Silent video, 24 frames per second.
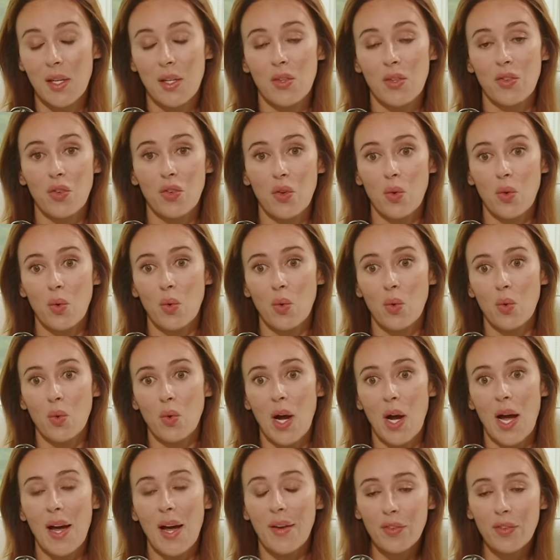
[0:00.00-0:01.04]
So
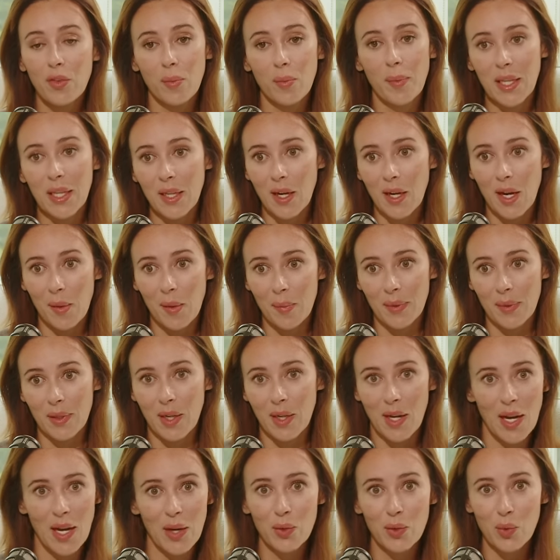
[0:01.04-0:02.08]
I have to make it happen.
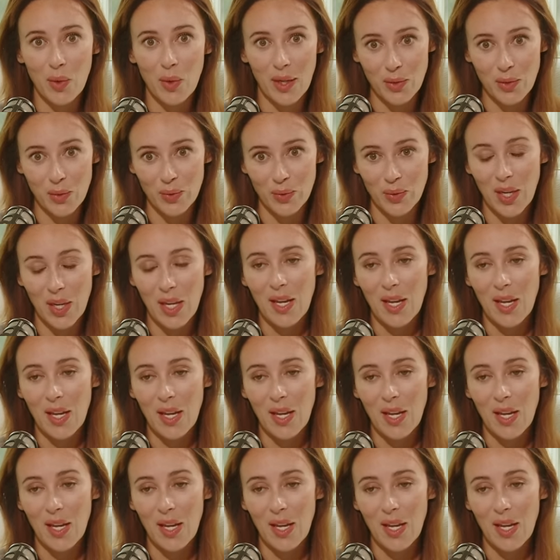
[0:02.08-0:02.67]
How do I do?